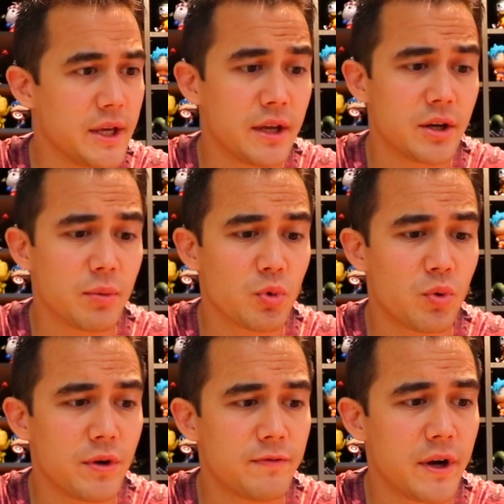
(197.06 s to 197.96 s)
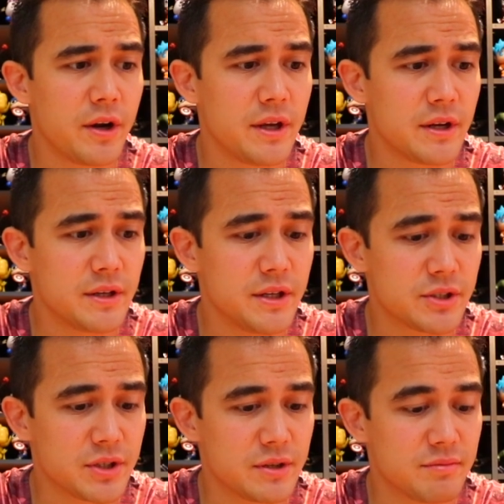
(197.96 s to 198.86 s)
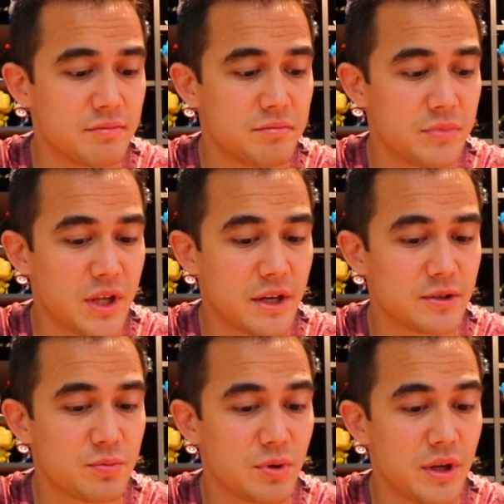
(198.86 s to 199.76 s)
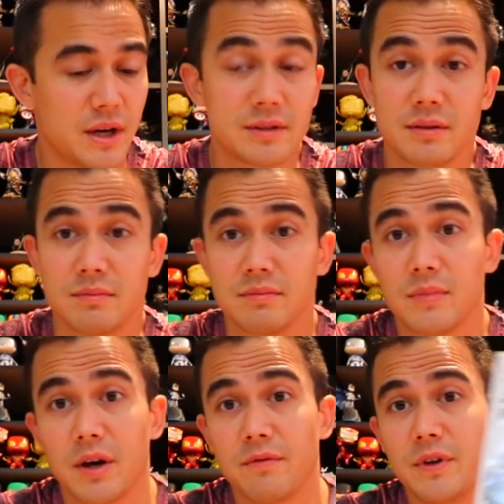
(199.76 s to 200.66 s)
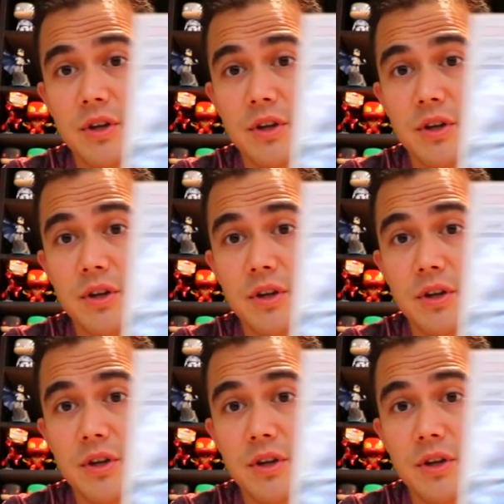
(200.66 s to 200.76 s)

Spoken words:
Yeah, number one variant edition. That is pretty awesome. Of